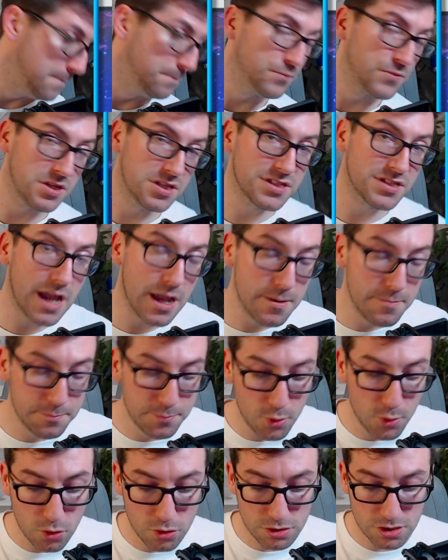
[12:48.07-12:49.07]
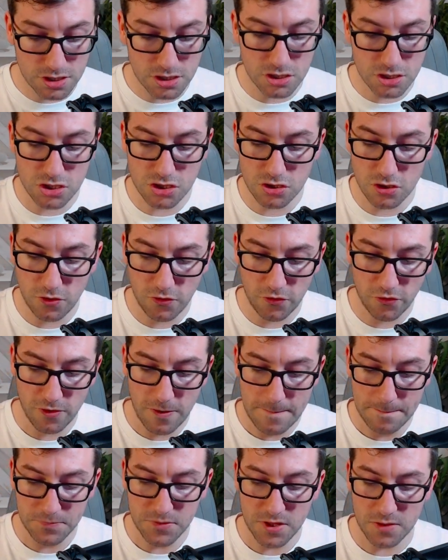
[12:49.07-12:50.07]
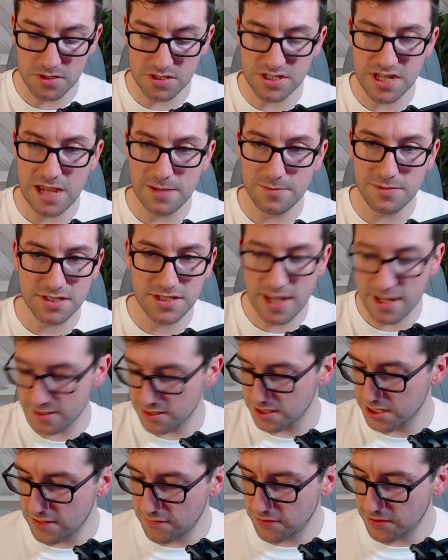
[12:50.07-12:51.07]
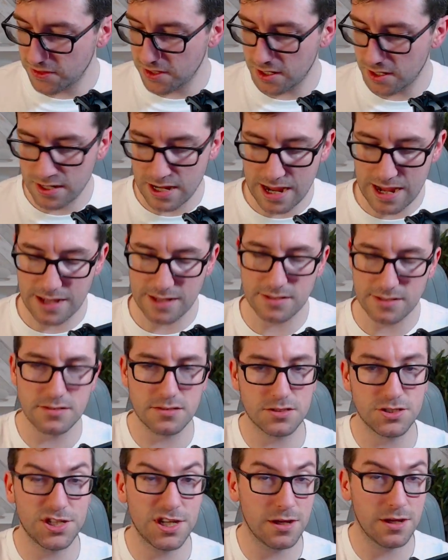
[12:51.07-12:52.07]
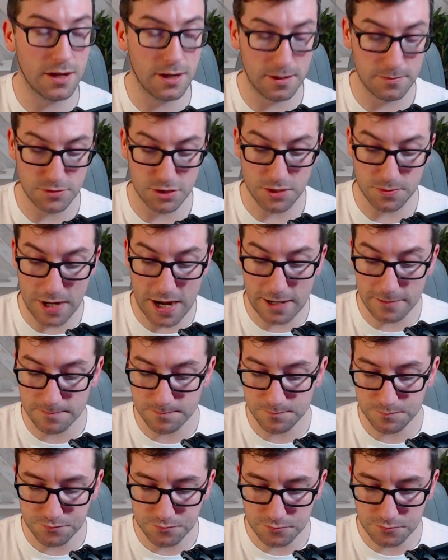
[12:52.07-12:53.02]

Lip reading: the same borders and stuff and the same sets and everything as Japan,